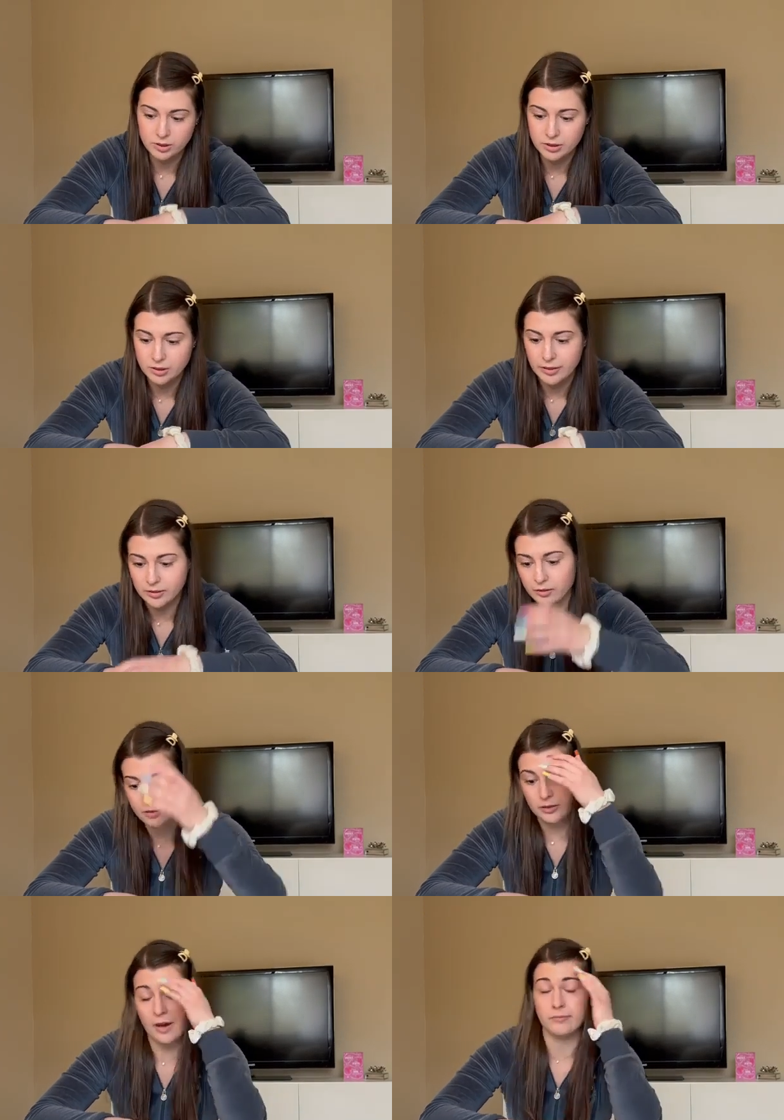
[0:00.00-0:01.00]
It's like,
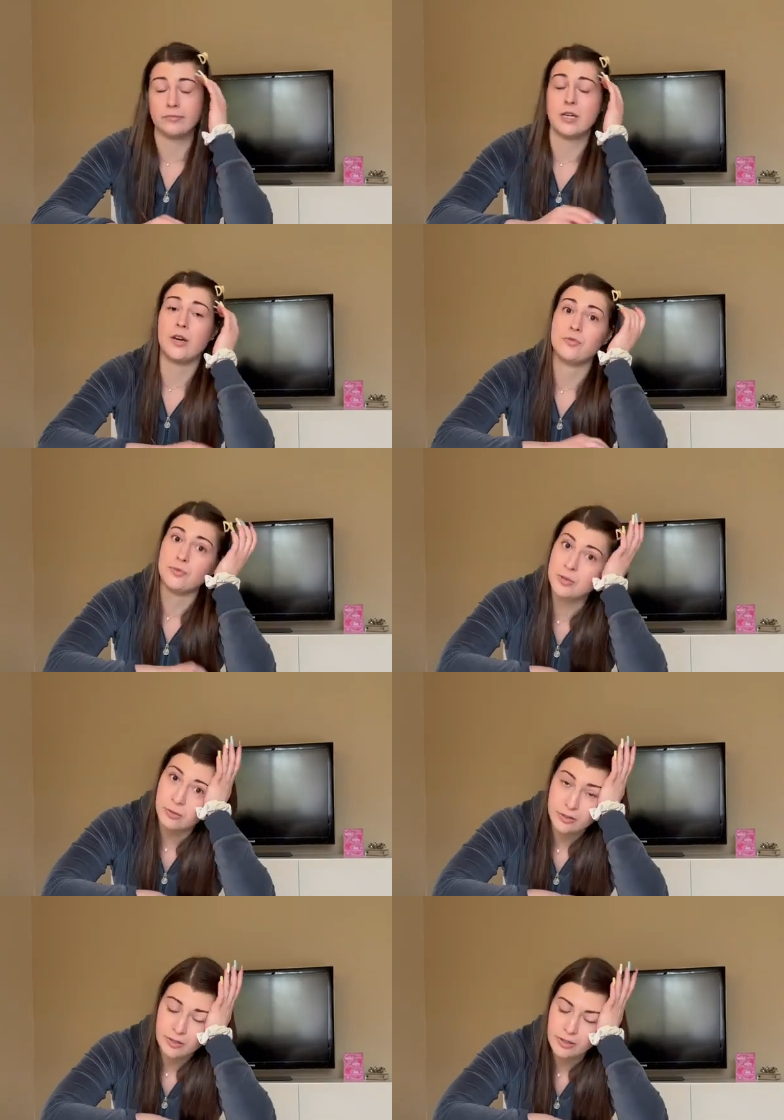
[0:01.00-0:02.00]
yeah, I have to
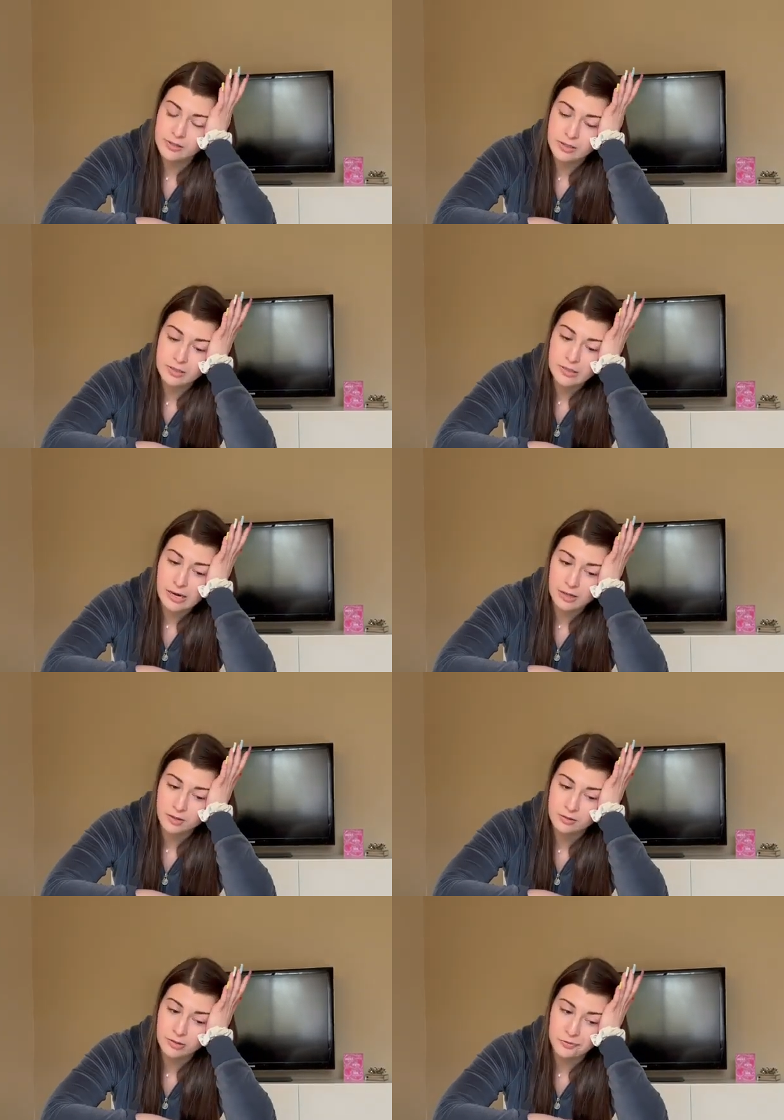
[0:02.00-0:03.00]
reorganize Seriously,
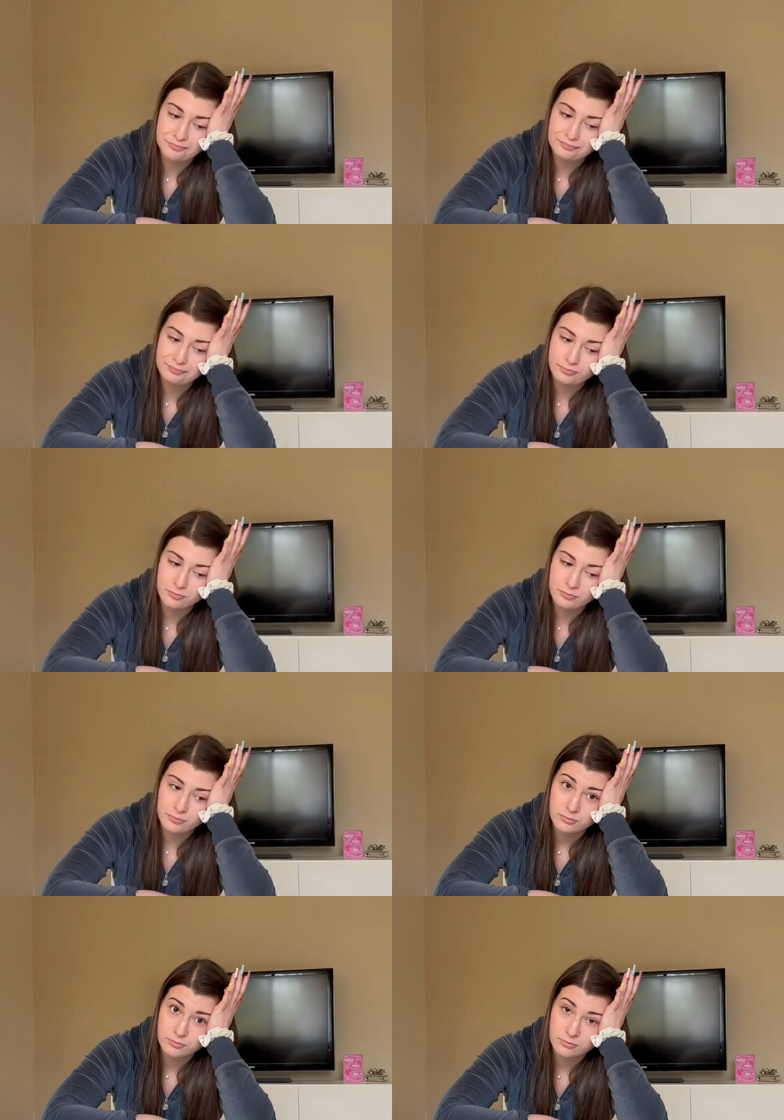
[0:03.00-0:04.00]
turn that off and get
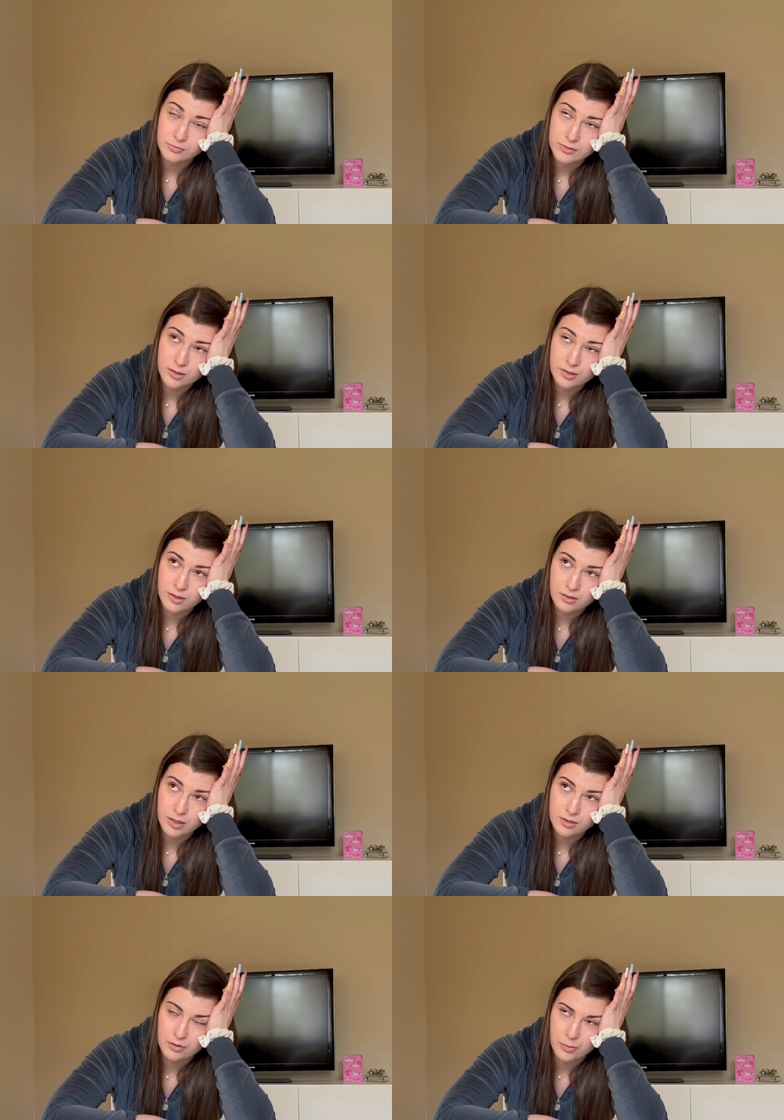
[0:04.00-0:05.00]
ready. See you
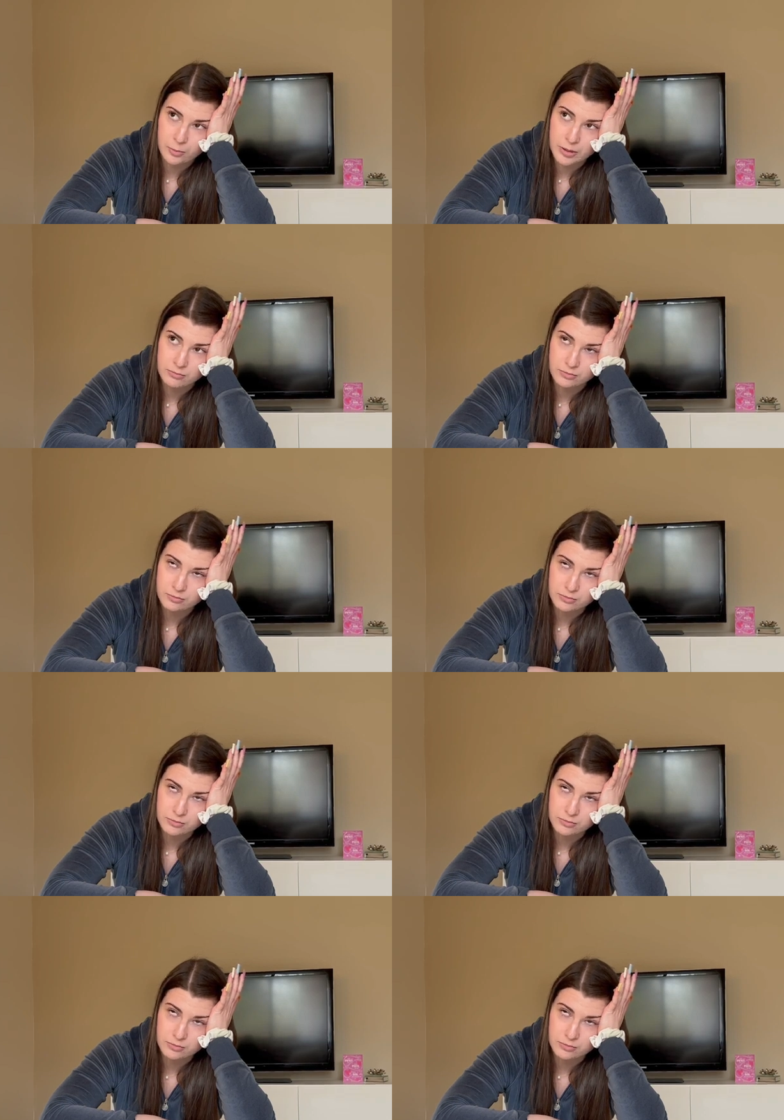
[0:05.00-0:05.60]
guys in a moment.